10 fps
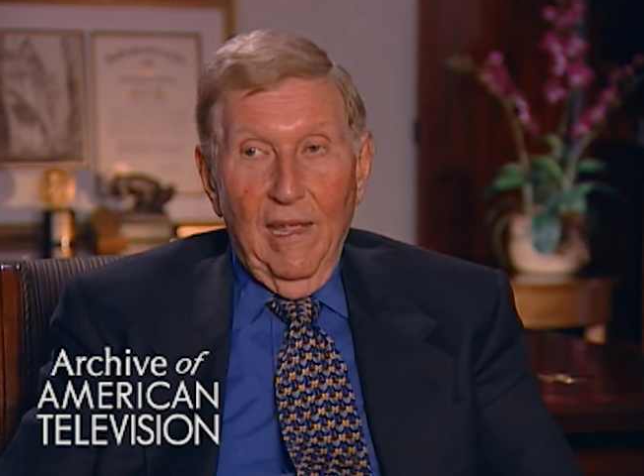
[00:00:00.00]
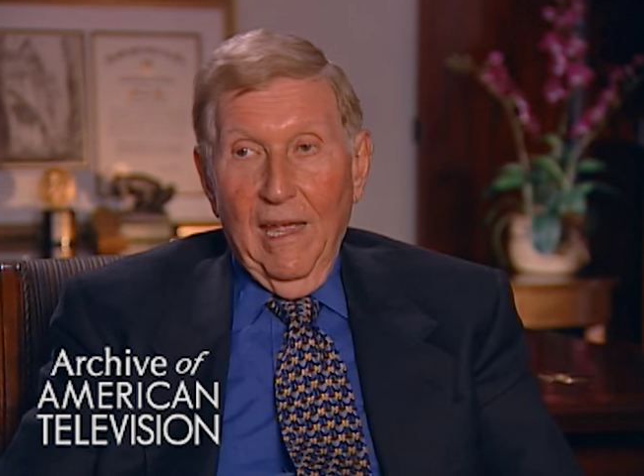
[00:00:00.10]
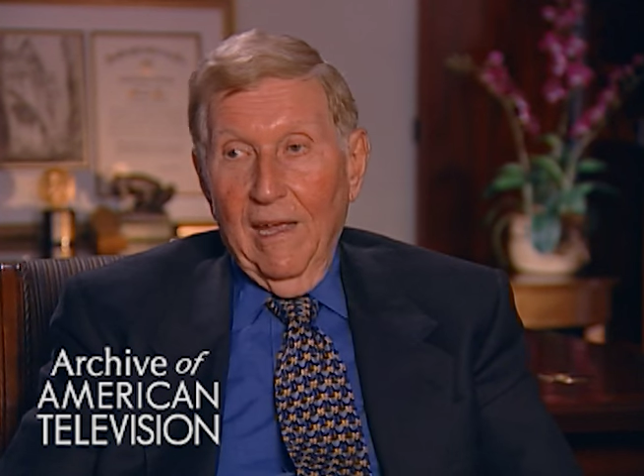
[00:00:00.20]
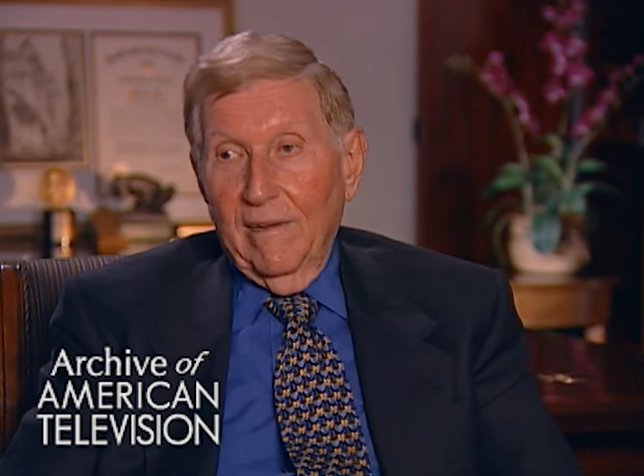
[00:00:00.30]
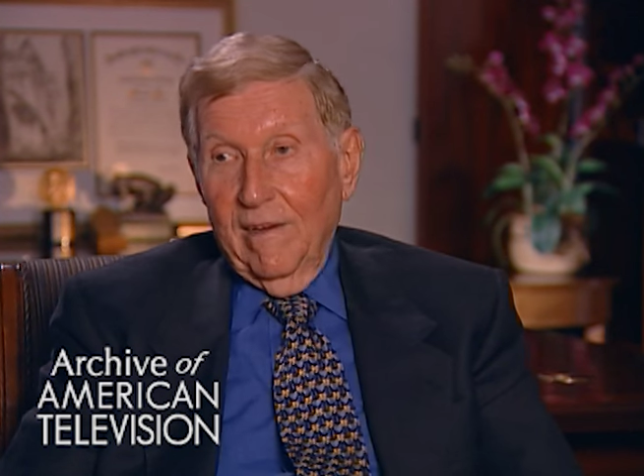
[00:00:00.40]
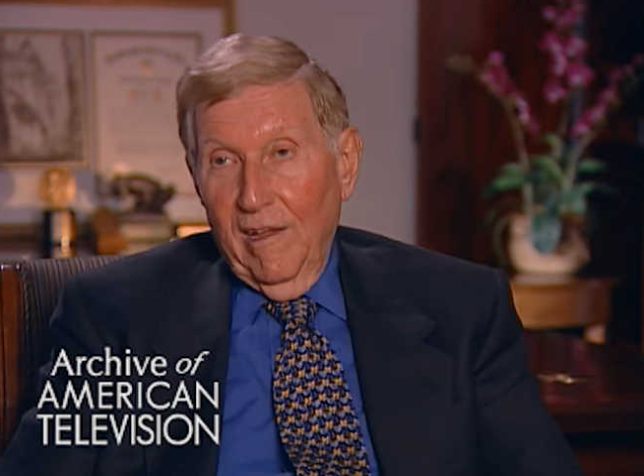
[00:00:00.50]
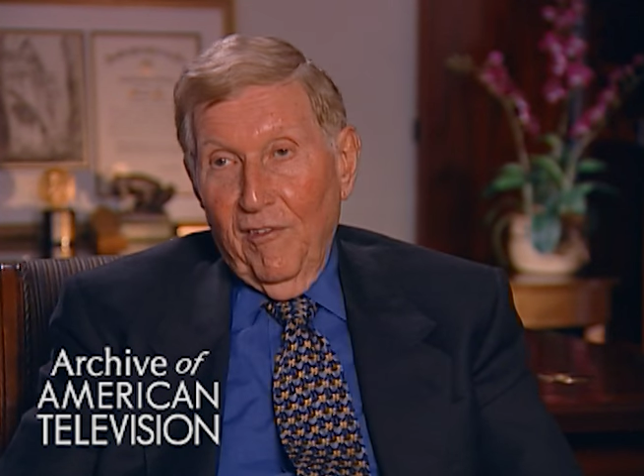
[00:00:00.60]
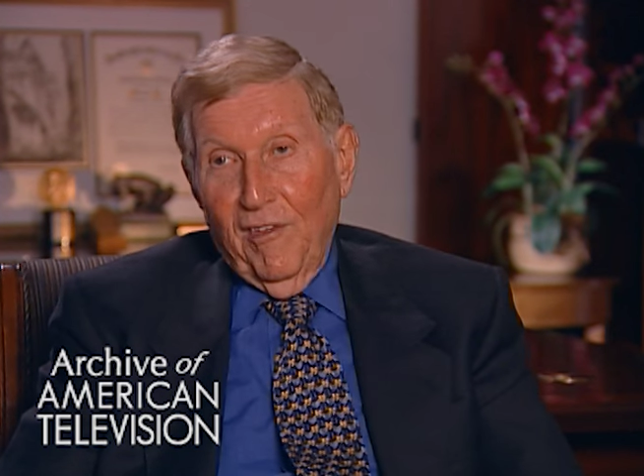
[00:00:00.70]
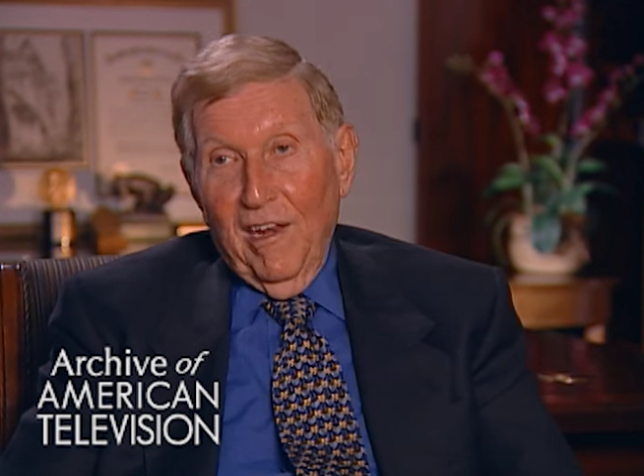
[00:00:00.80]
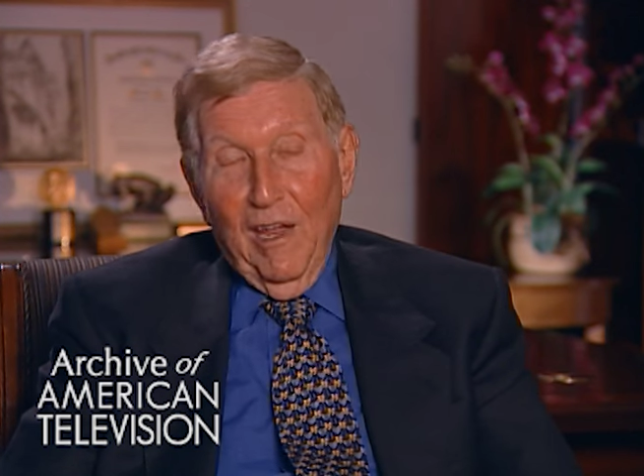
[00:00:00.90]
And he
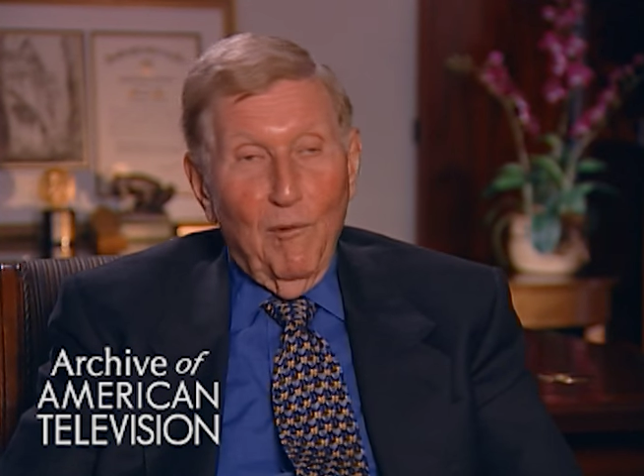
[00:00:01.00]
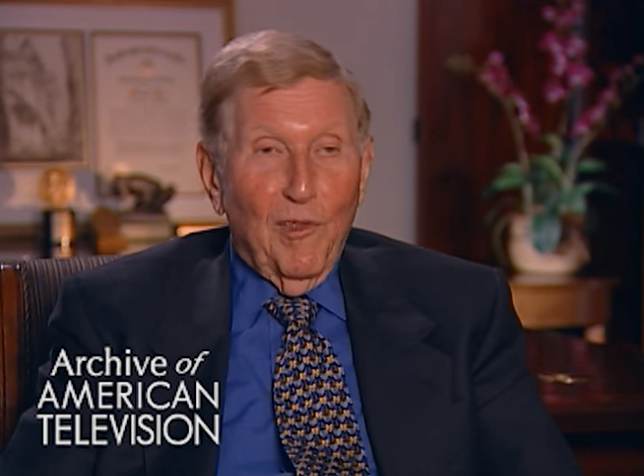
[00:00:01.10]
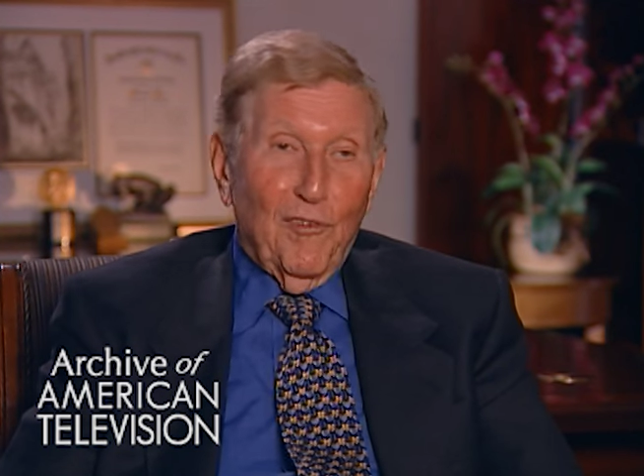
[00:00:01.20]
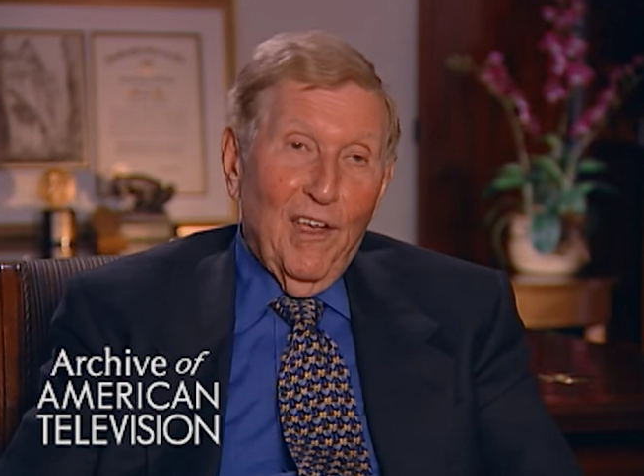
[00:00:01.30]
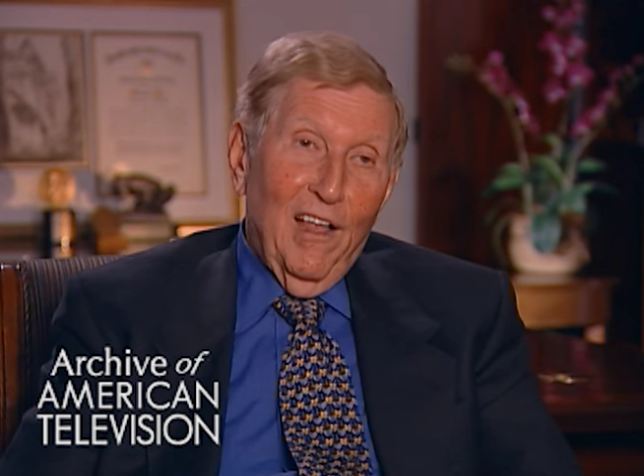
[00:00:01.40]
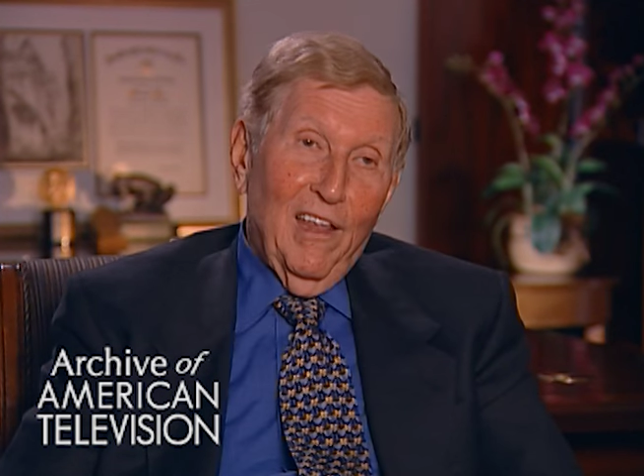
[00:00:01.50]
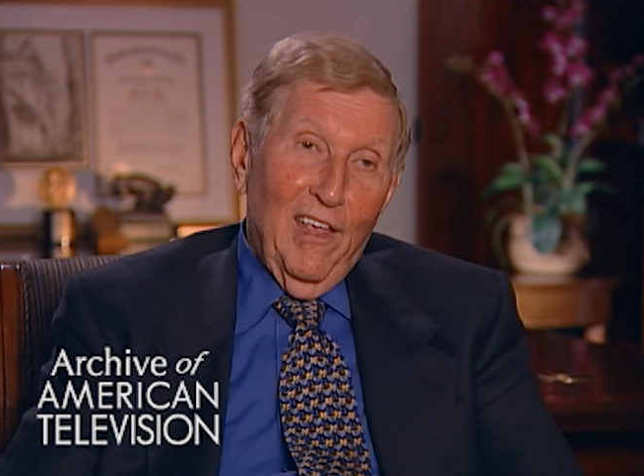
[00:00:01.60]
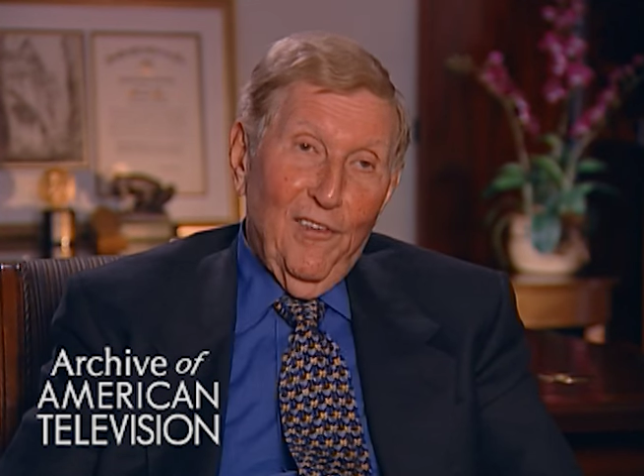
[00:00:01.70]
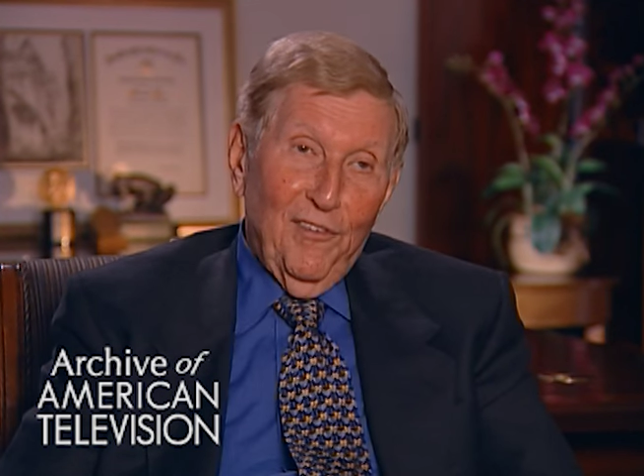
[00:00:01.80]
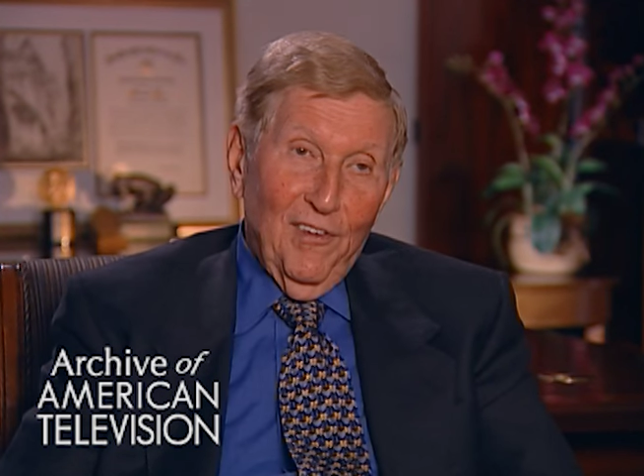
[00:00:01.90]
said he would sell
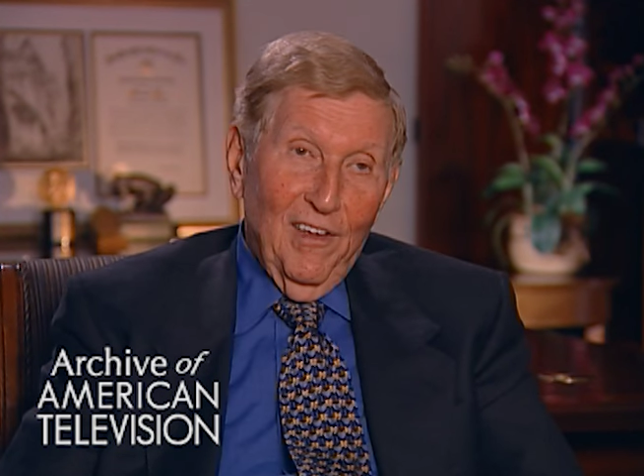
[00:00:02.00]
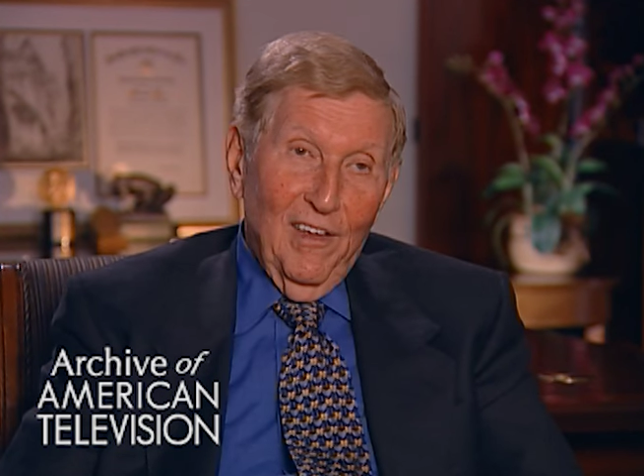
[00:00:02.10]
his